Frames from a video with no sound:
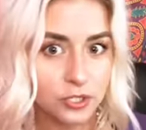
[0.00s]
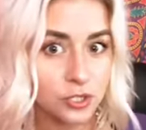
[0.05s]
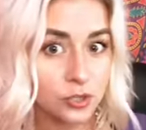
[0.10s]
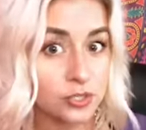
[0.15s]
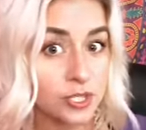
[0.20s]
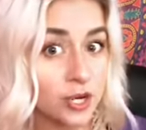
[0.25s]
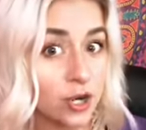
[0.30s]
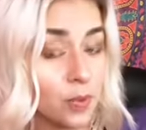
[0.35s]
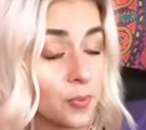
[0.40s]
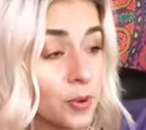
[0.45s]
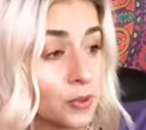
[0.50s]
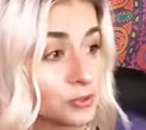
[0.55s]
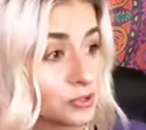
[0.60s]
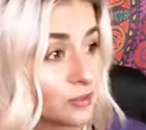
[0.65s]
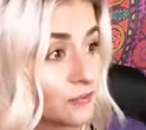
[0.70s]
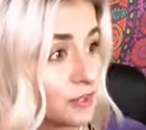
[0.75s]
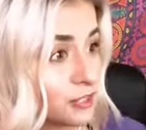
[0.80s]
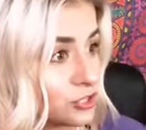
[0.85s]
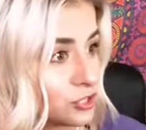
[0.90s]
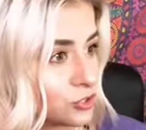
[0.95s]
doTERRA
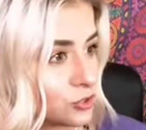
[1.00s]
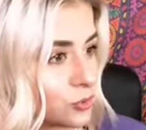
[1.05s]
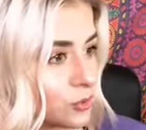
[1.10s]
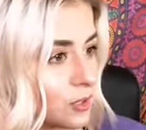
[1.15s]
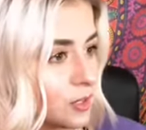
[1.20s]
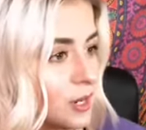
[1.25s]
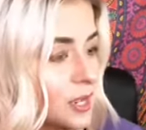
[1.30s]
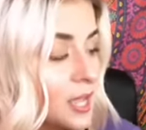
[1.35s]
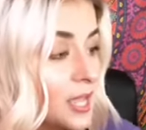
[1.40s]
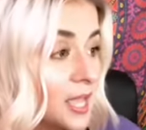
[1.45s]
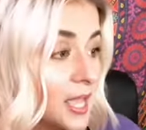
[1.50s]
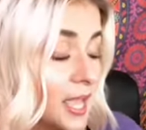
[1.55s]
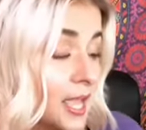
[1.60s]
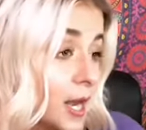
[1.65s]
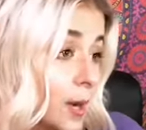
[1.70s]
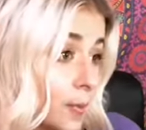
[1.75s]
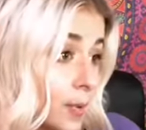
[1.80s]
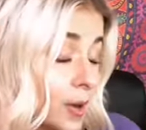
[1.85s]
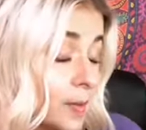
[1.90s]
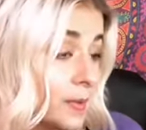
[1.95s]
post-convention tour
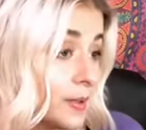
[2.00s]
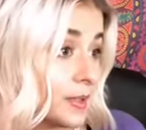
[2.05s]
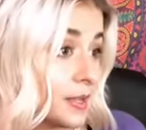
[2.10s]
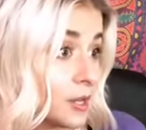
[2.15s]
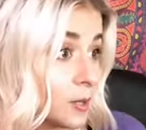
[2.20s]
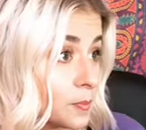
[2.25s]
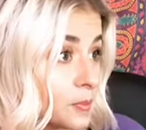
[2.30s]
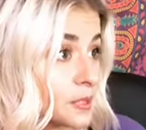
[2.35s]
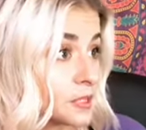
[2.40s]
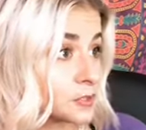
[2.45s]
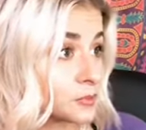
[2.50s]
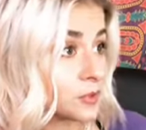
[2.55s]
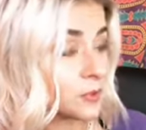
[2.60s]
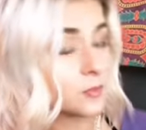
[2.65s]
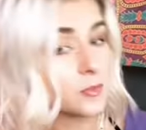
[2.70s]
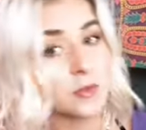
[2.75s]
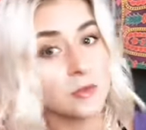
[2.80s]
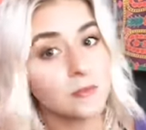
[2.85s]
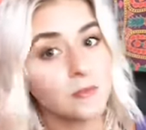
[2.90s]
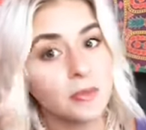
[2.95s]
and I brought my earplugs with
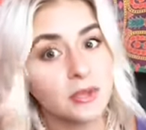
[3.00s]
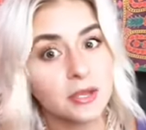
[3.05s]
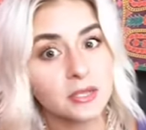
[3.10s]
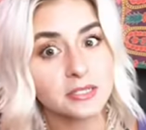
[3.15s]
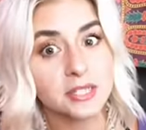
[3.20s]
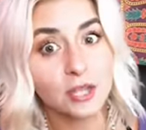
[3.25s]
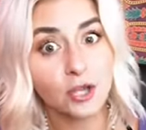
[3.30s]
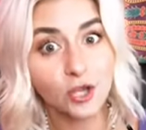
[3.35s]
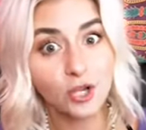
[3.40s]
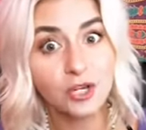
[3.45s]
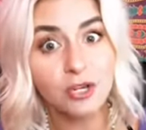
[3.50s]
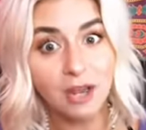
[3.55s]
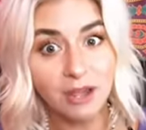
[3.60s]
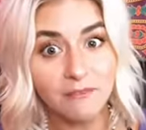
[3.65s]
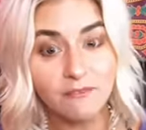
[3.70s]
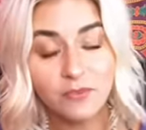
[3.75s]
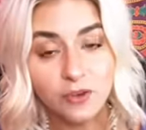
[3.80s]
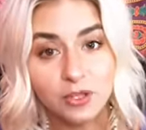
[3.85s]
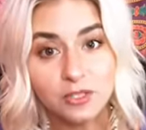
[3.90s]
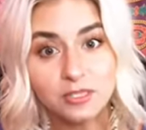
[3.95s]
me because I could
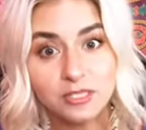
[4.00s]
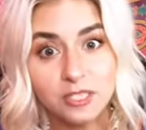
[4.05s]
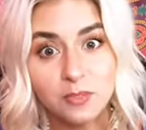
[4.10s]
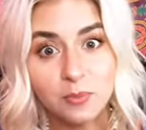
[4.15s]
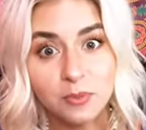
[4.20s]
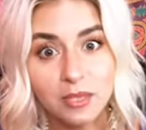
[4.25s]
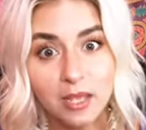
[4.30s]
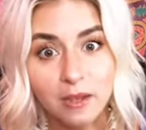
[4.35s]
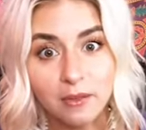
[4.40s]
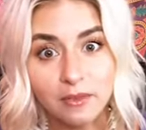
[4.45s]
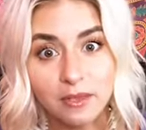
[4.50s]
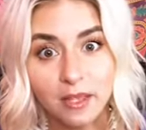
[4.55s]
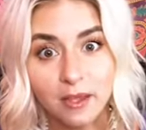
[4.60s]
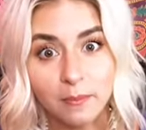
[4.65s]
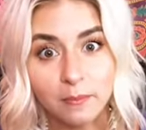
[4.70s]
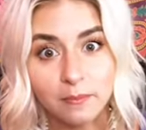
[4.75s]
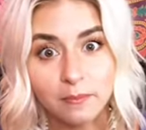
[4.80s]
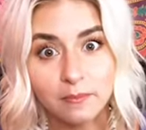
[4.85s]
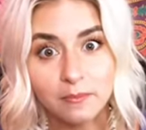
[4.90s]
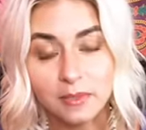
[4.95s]
not fall asleep without
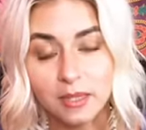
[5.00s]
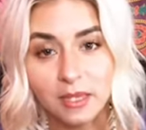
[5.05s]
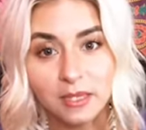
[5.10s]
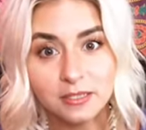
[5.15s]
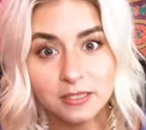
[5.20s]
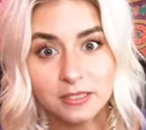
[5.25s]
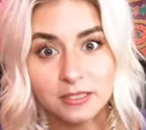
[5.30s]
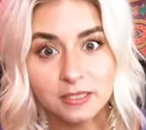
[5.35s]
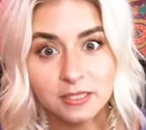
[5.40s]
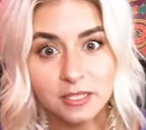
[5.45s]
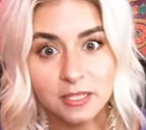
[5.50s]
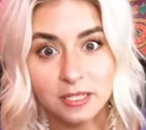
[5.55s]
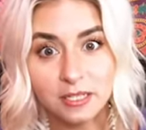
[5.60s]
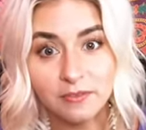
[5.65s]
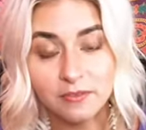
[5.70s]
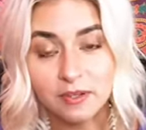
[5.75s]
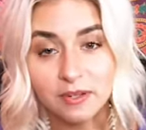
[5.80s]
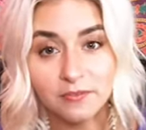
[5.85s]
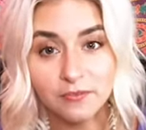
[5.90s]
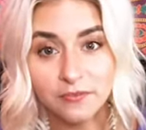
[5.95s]
them. It's
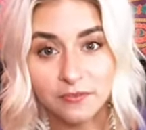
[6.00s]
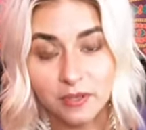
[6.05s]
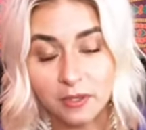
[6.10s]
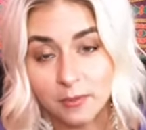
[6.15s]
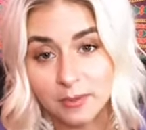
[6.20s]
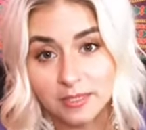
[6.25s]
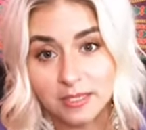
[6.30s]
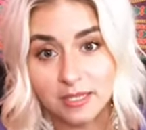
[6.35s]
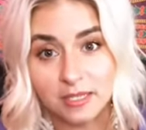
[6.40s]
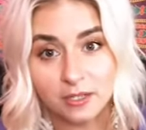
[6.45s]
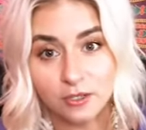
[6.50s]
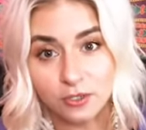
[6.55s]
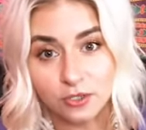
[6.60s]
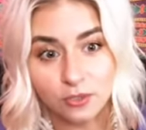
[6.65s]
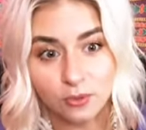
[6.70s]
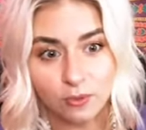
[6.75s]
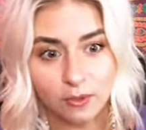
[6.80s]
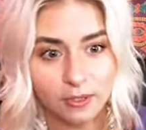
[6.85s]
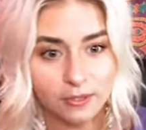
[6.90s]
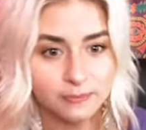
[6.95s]
Even if he wasn't there
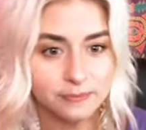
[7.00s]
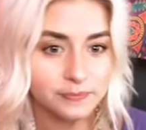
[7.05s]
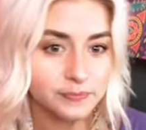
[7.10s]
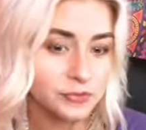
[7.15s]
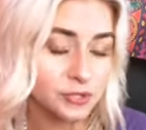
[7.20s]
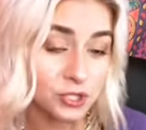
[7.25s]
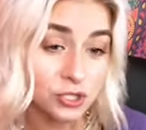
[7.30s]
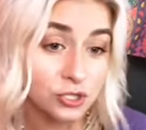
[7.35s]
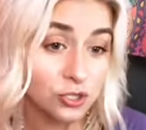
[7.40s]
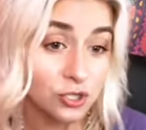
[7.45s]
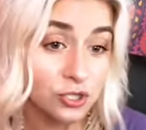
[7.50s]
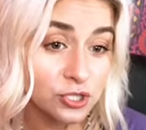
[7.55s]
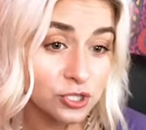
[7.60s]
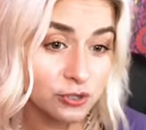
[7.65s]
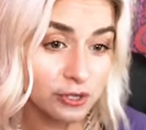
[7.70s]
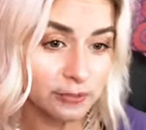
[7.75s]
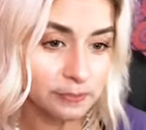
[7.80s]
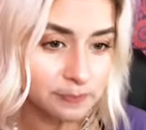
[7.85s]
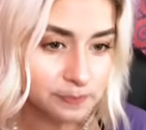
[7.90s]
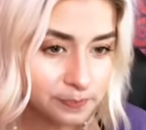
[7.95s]
snoring, just couldn't
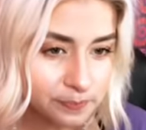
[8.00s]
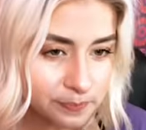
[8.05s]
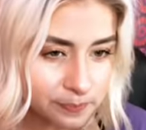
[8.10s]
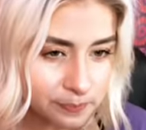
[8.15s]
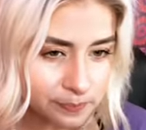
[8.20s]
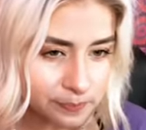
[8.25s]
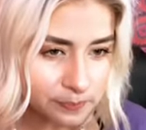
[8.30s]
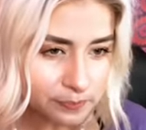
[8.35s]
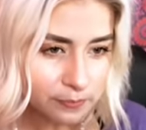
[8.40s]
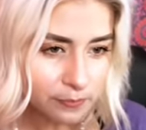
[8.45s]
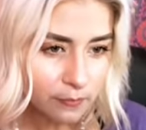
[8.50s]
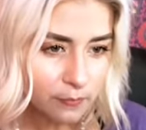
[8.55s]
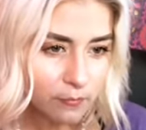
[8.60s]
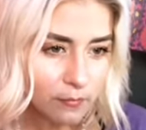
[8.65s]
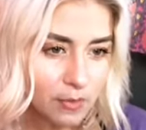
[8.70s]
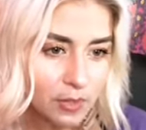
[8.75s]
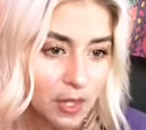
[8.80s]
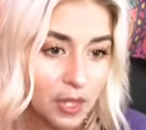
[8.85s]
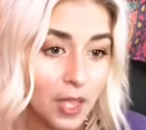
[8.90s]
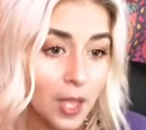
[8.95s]
do it.
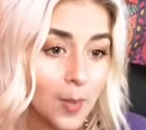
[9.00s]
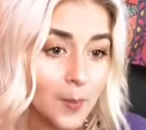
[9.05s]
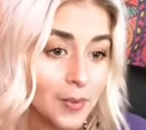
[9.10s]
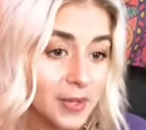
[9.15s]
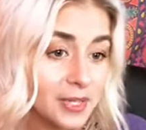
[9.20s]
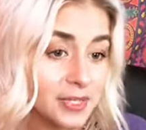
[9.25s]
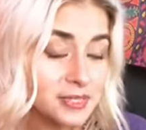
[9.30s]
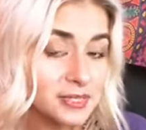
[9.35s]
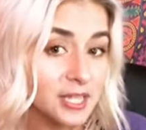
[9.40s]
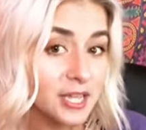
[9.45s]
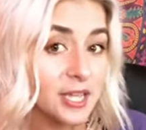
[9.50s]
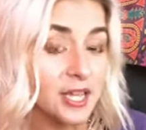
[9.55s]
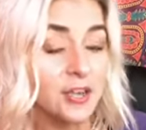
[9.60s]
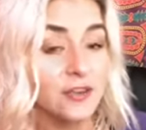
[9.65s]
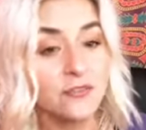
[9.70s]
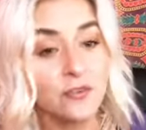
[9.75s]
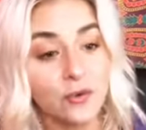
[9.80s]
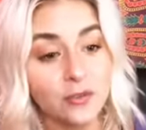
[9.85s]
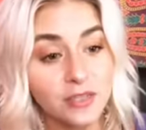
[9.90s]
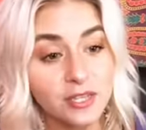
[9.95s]
But
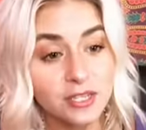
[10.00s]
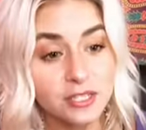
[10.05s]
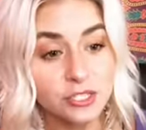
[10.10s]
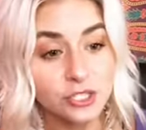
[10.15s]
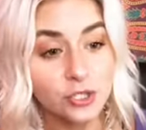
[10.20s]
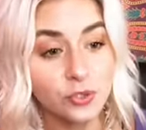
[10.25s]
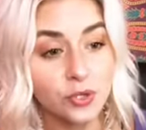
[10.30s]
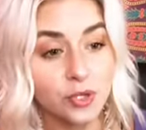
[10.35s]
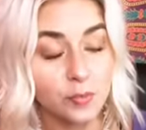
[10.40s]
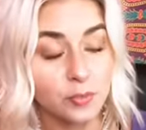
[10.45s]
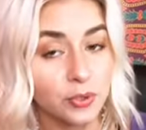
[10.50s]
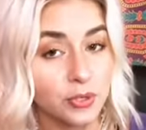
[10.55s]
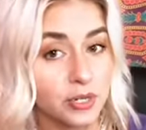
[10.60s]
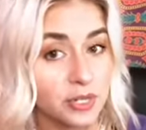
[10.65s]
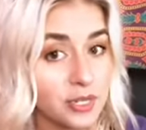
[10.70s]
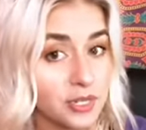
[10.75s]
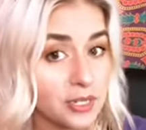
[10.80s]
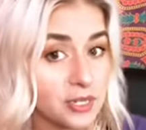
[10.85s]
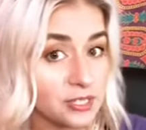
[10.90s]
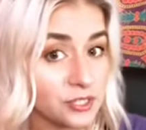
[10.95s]
for this, you can put
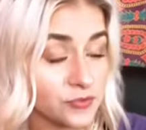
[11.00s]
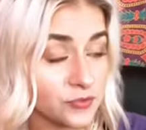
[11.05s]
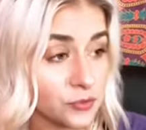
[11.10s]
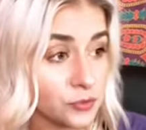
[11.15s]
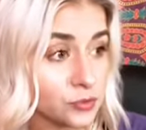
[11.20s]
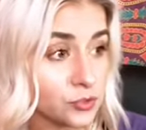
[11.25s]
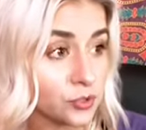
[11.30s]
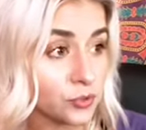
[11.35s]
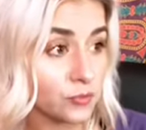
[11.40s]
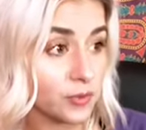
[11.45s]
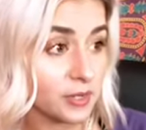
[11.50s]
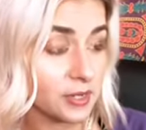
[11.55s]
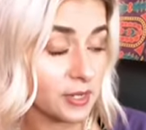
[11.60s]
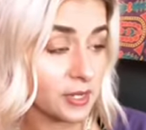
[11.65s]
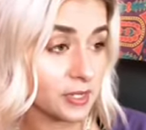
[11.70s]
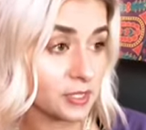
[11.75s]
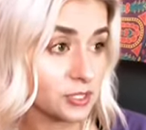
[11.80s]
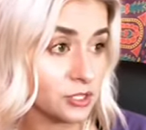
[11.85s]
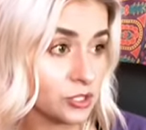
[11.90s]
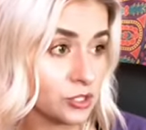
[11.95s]
it in a diffuser right
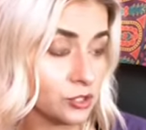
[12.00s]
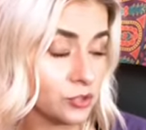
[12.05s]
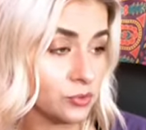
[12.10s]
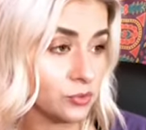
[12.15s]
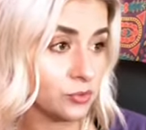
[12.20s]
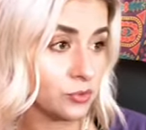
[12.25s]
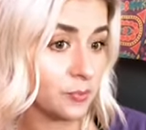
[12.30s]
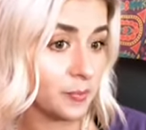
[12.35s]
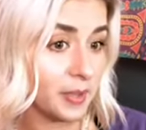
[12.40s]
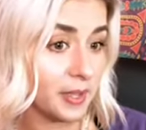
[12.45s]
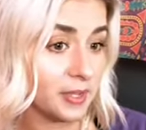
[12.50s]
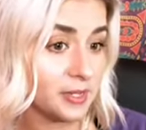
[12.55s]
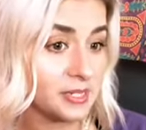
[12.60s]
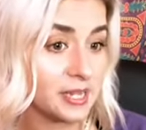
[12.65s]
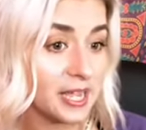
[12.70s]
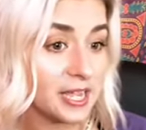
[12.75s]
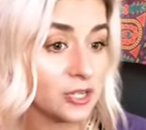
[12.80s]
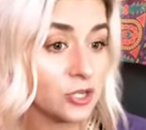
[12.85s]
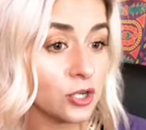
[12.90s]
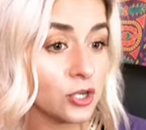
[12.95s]
next to the bed
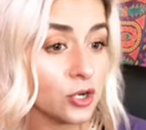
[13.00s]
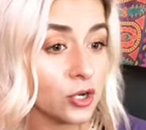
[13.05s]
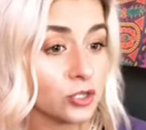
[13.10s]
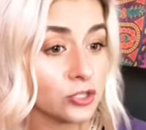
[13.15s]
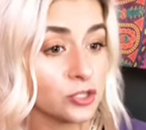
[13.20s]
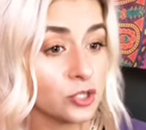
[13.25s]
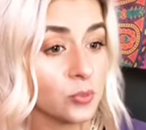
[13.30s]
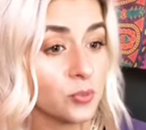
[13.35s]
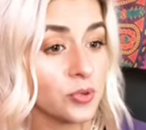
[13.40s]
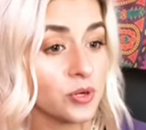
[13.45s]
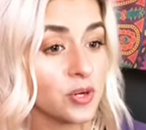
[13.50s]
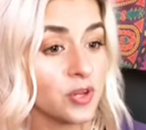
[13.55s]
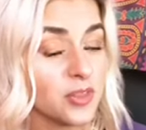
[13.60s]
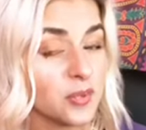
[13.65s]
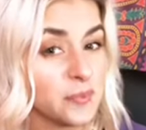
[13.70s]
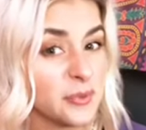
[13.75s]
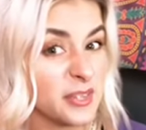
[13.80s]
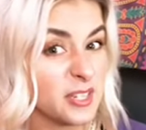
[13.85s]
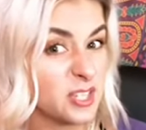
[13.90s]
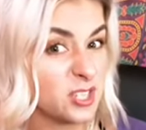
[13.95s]
and you can also put it on
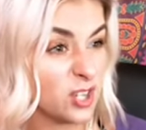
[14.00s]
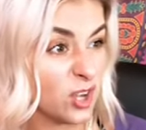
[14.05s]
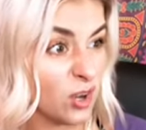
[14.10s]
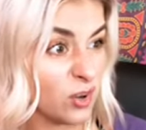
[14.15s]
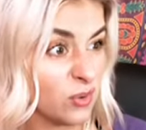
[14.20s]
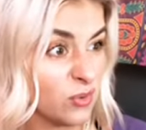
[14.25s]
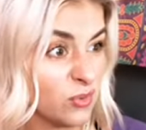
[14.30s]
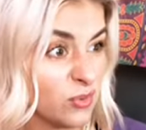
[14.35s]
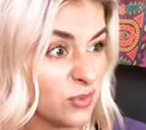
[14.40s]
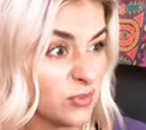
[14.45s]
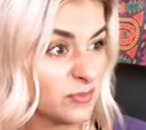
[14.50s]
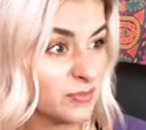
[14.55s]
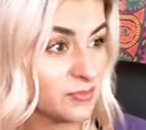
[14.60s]
the big toe,